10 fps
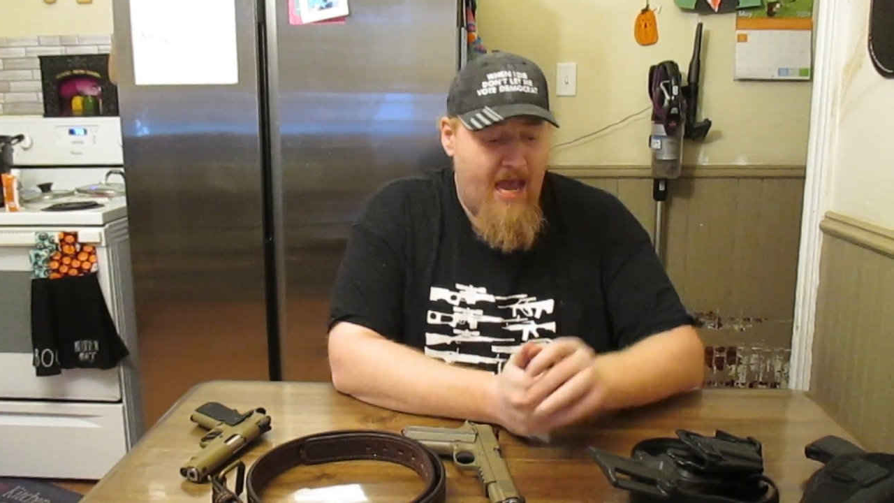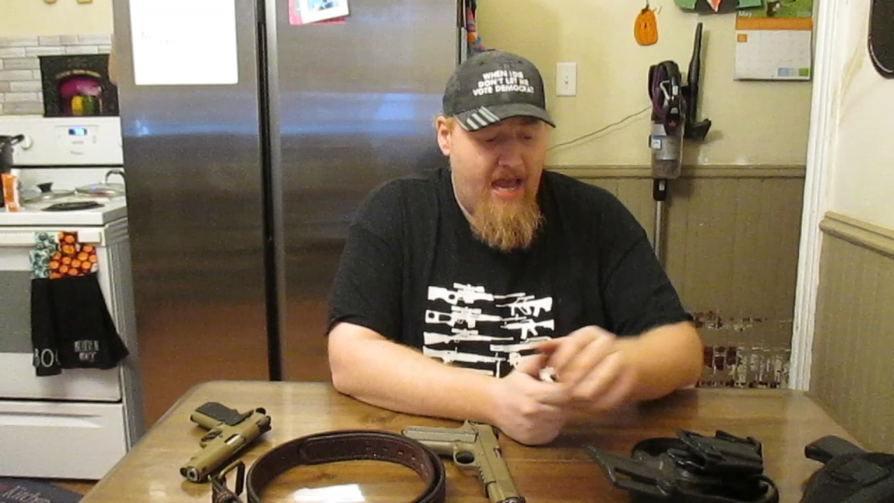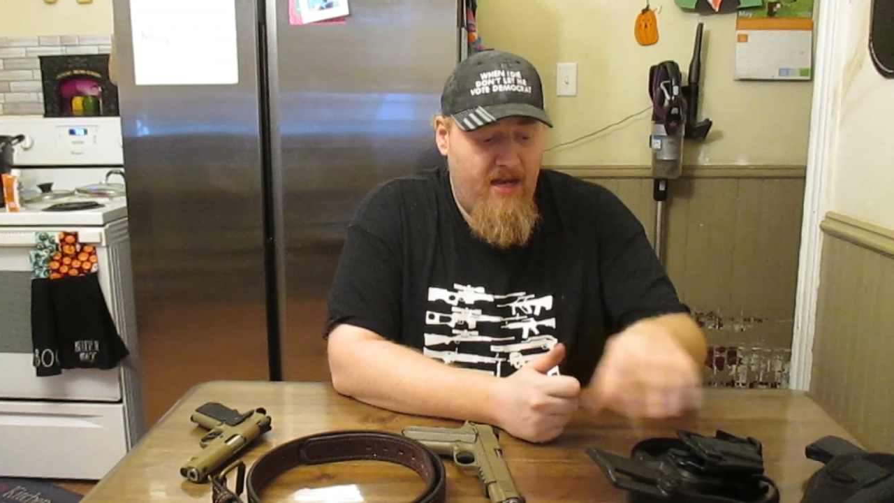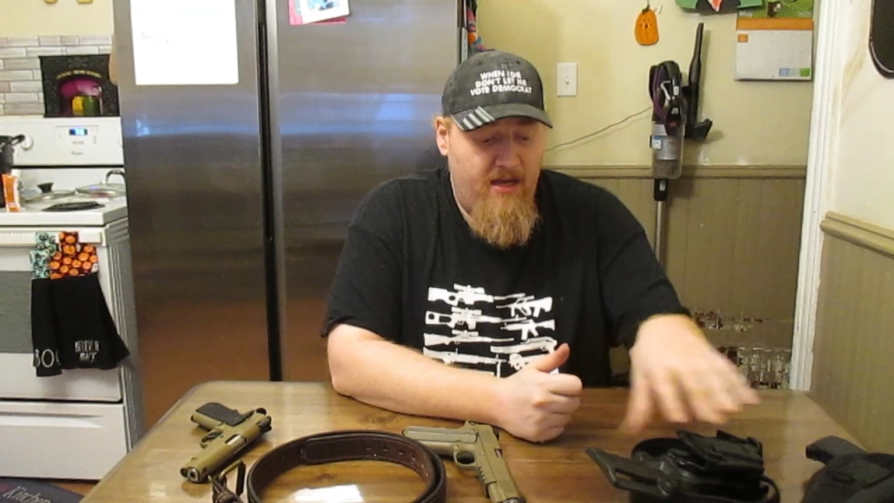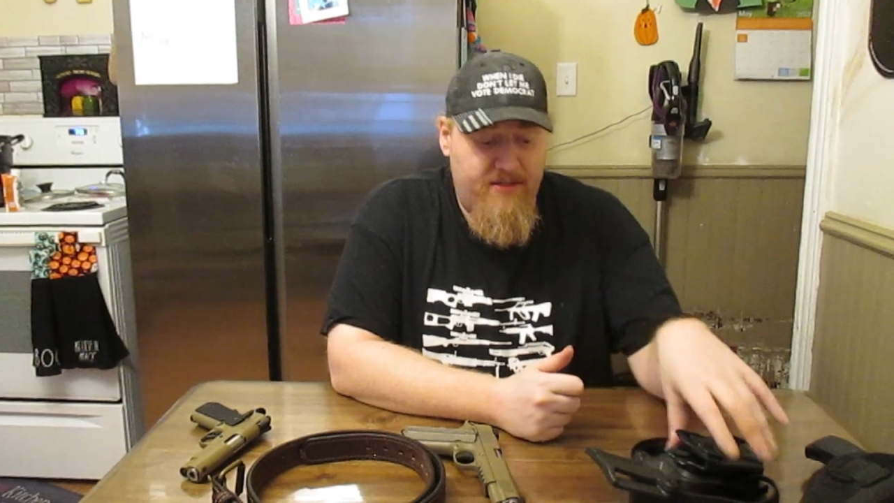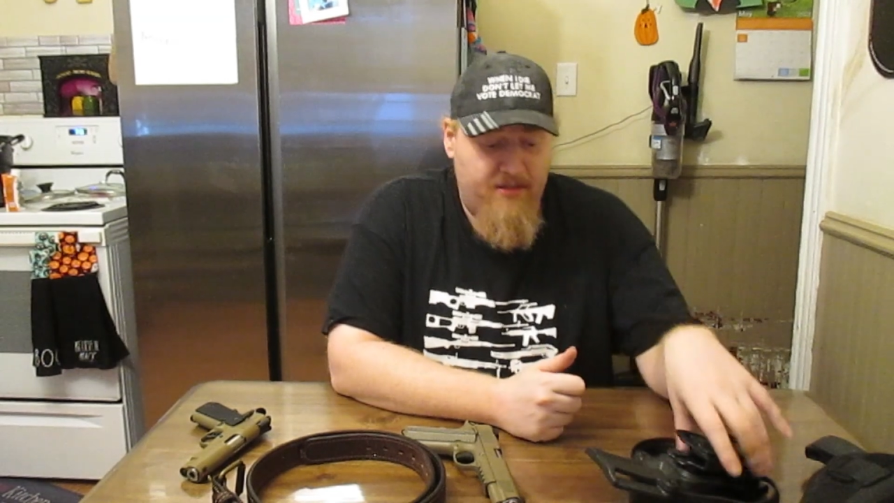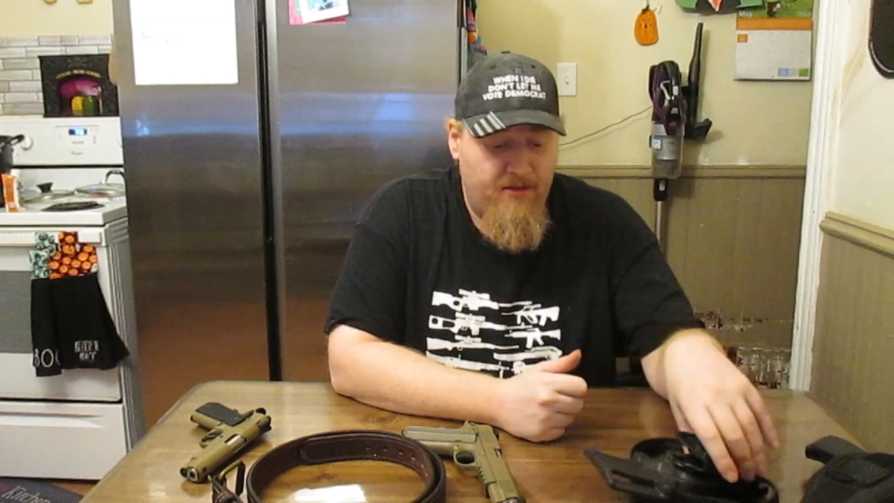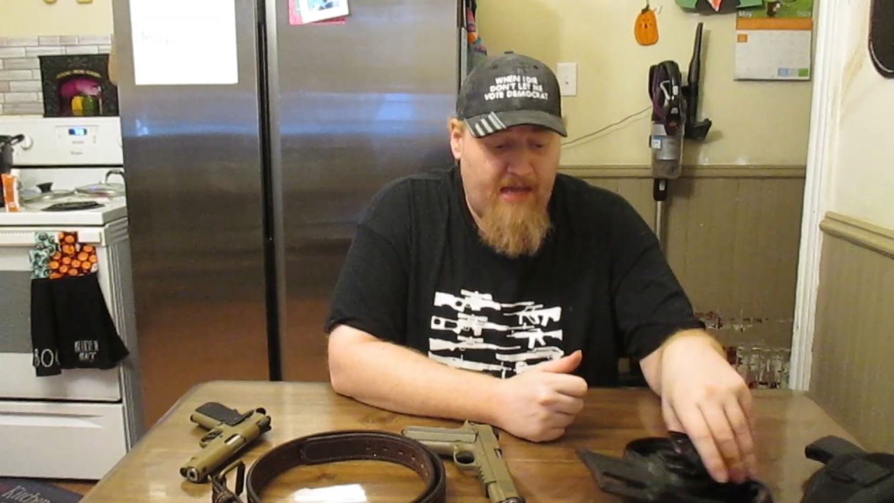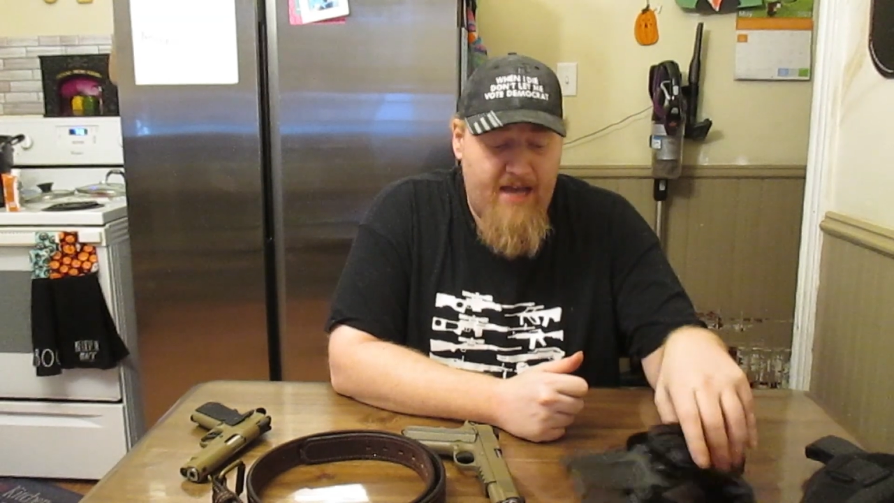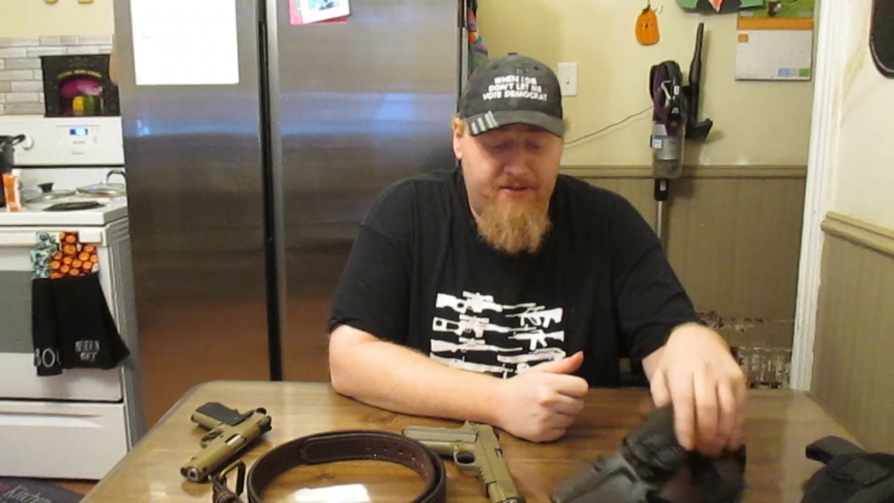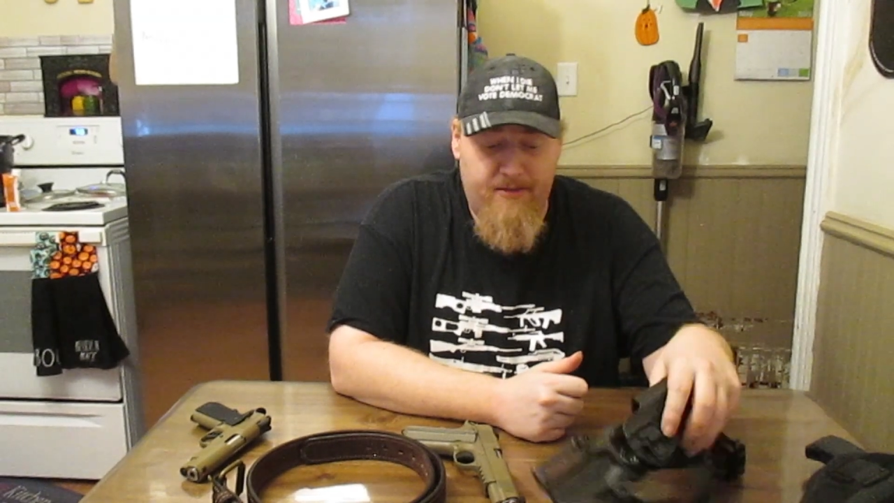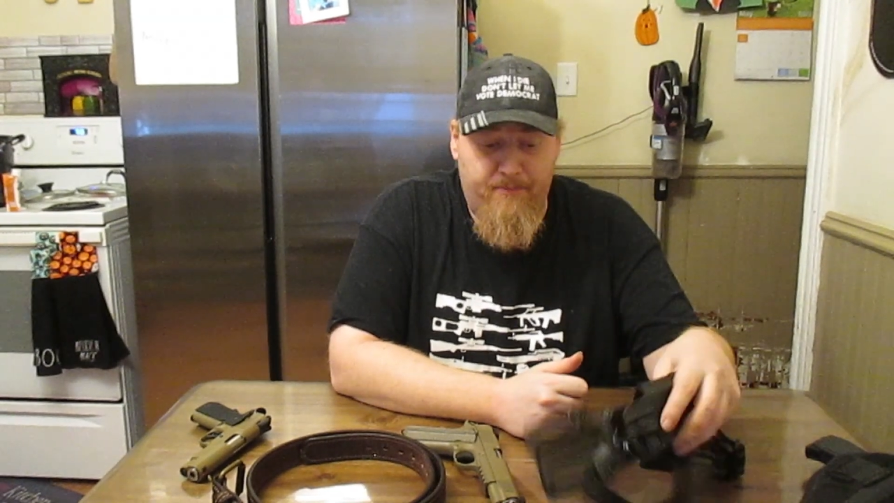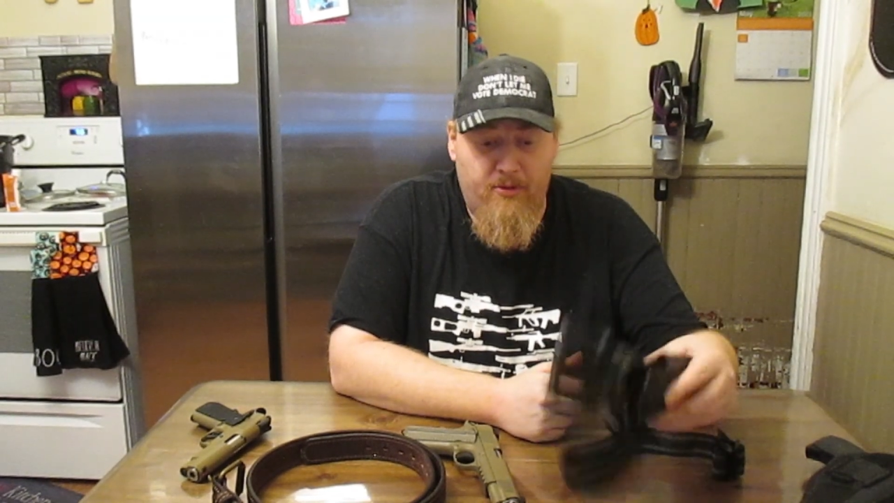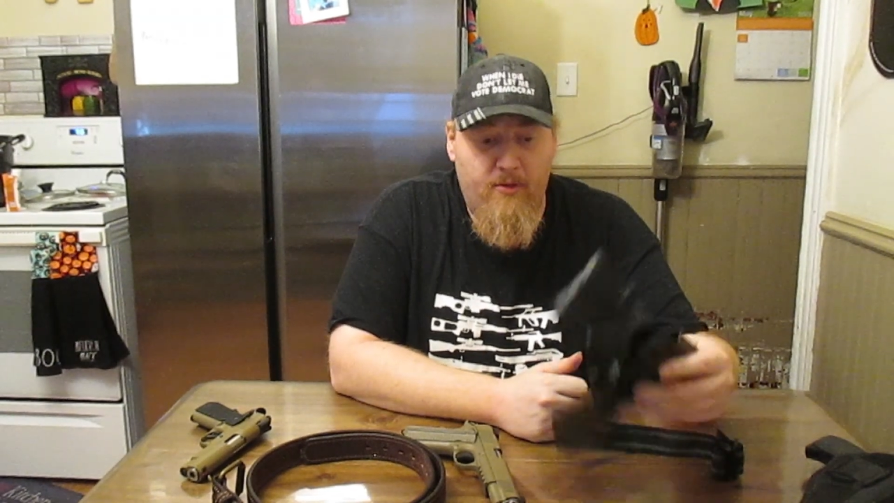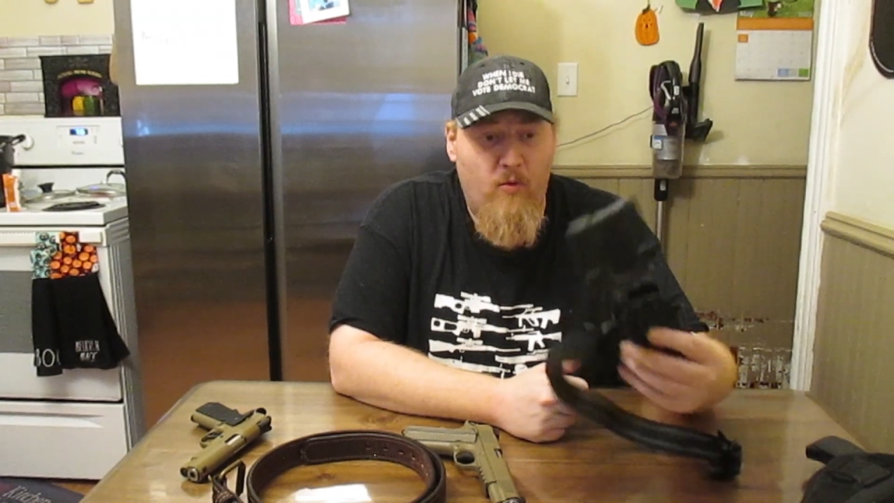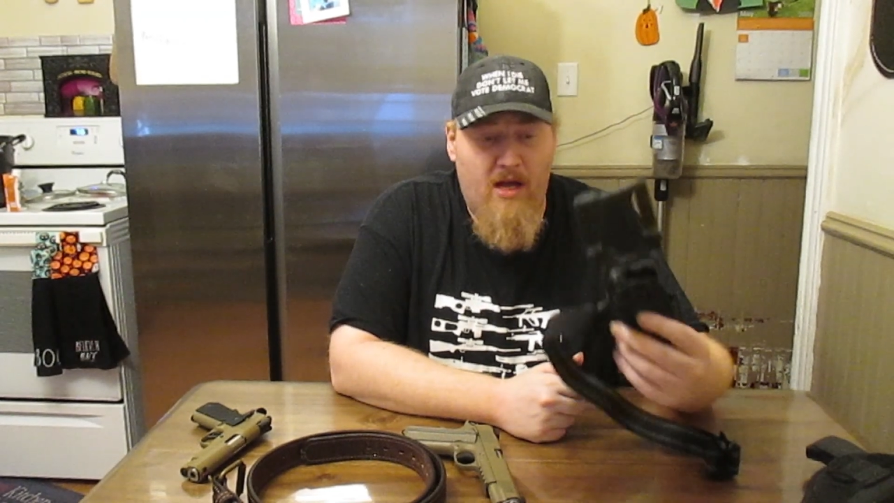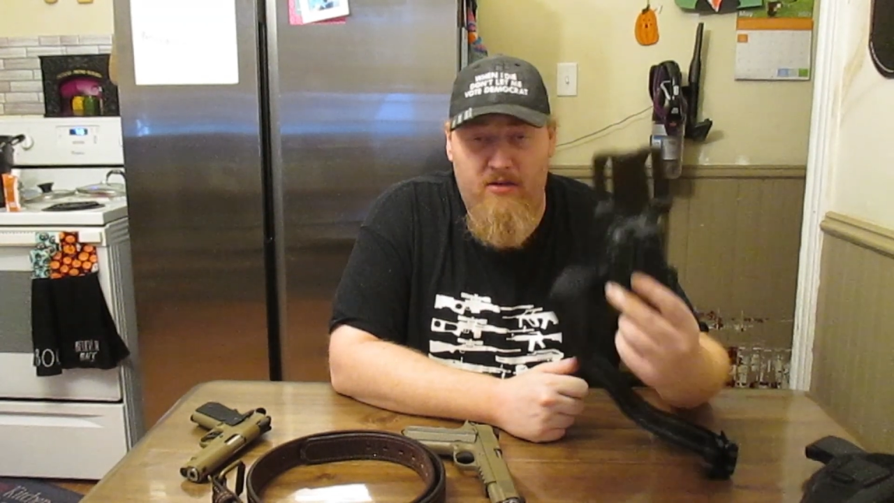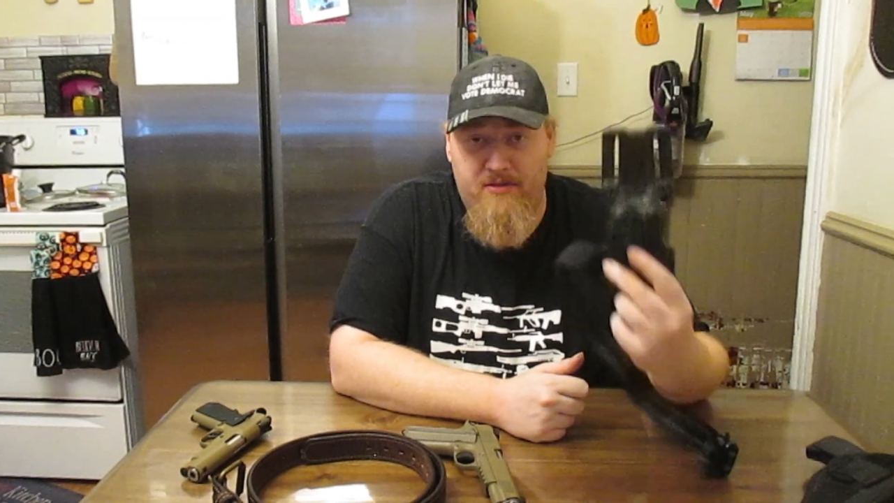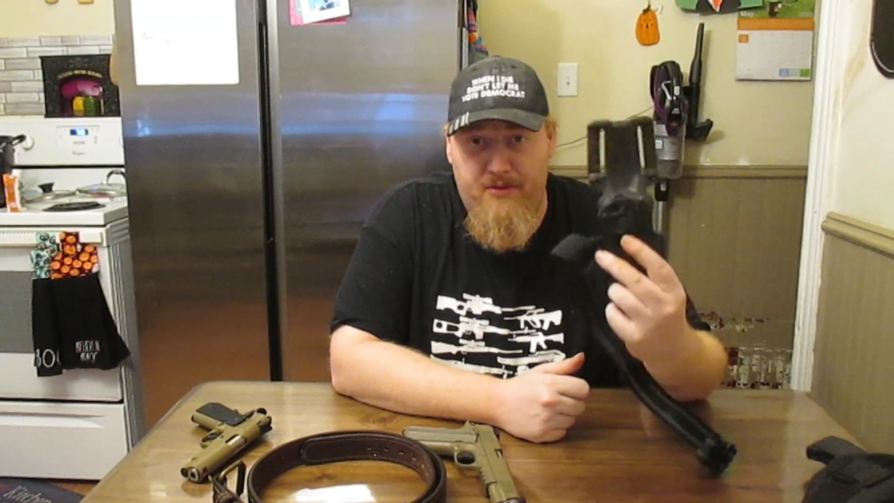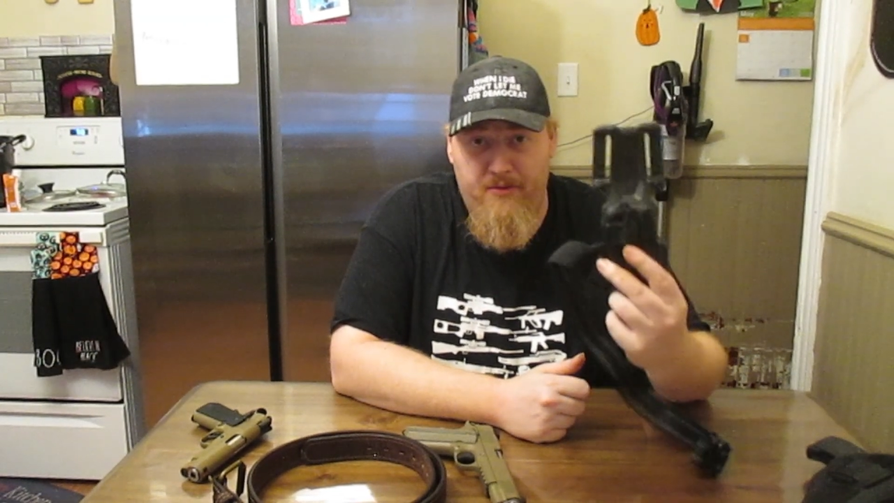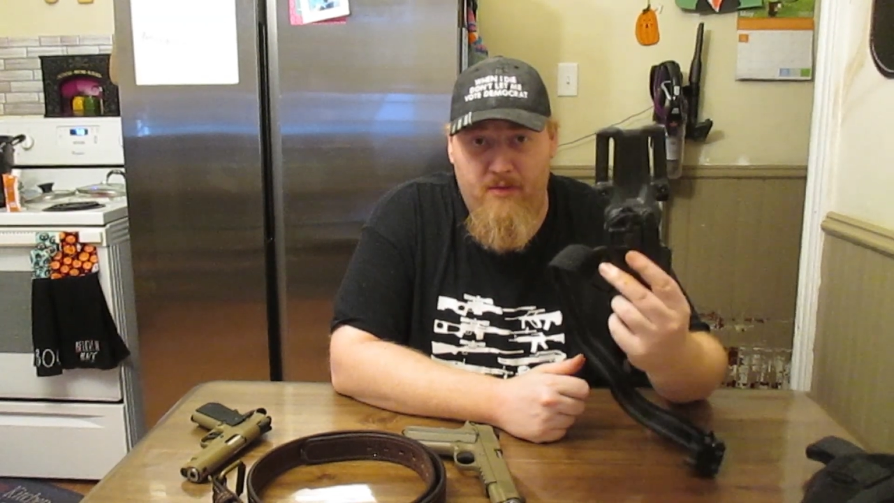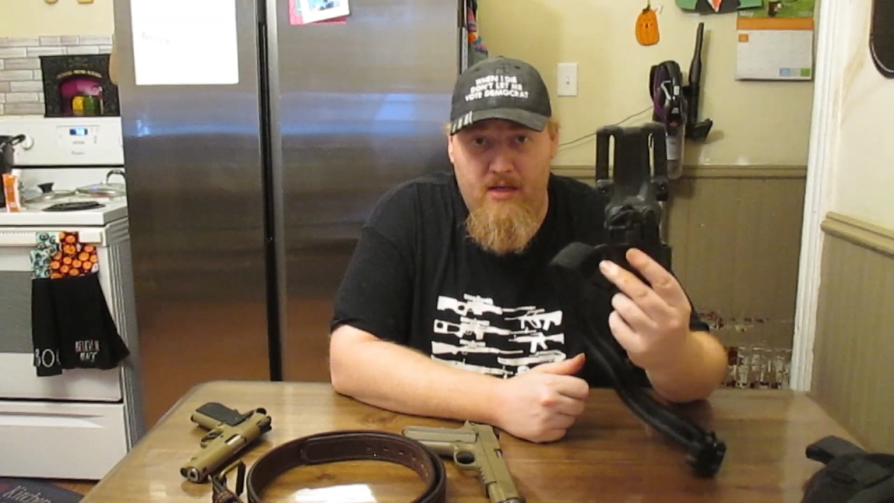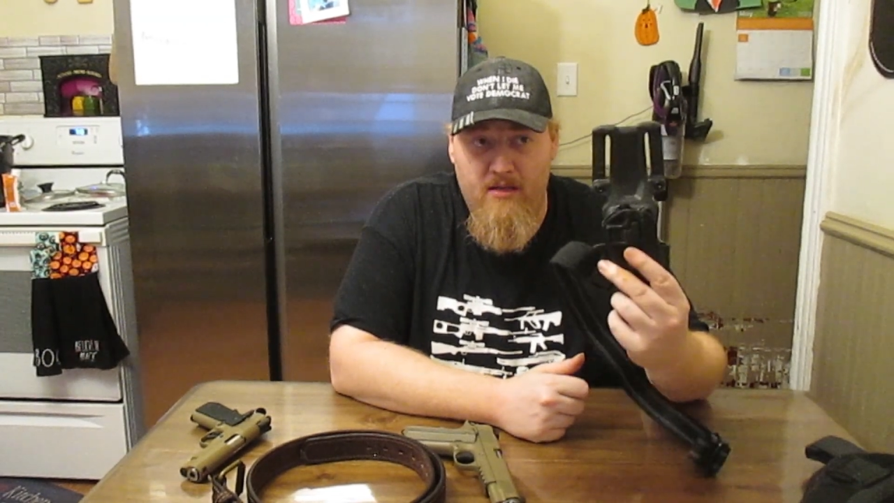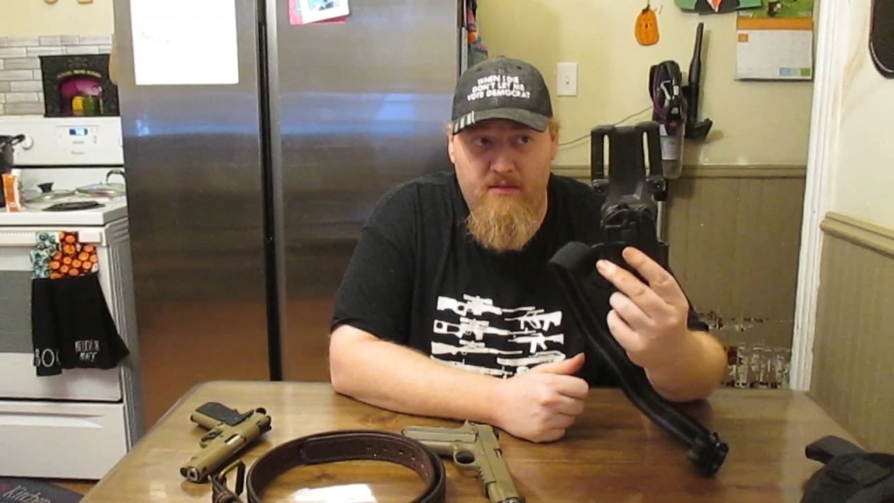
and it took actually pretty well to